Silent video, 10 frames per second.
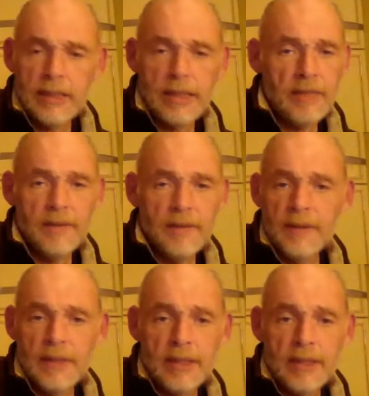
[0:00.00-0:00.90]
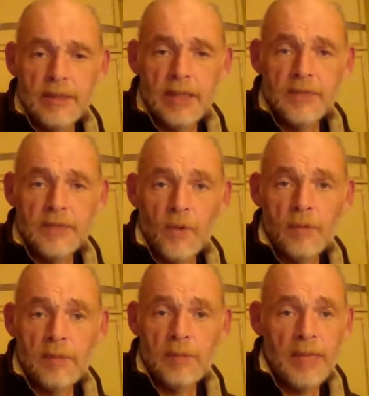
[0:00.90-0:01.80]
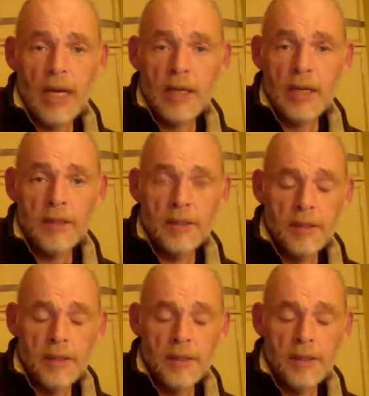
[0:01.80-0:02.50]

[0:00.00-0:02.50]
everything is transforming beyond